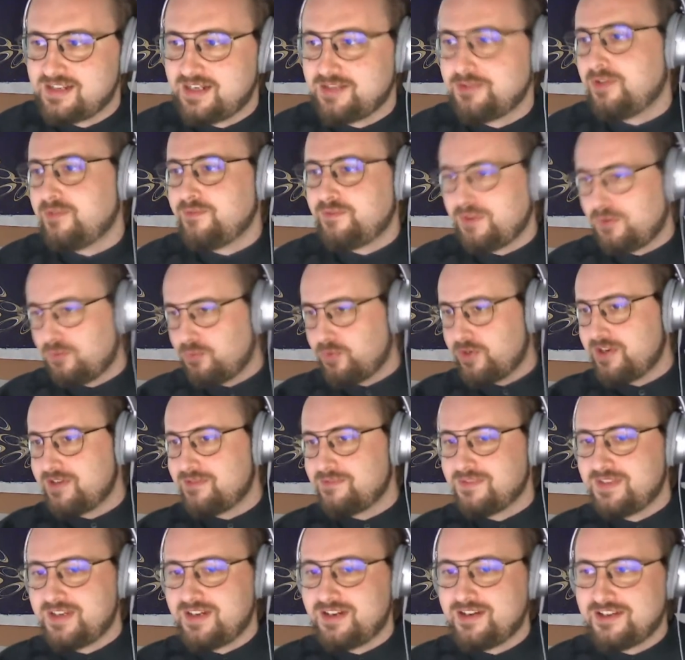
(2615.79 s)
I don't think
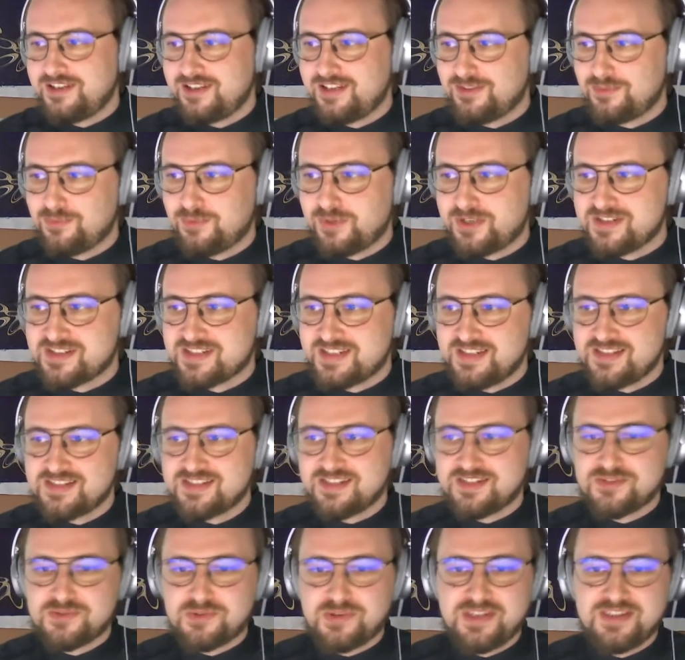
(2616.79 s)
we're there yet where
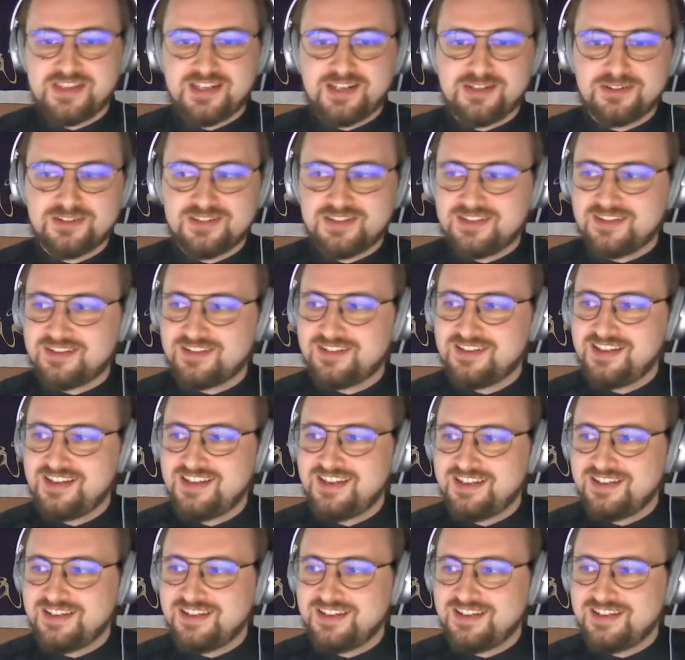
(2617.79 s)
sensors read out the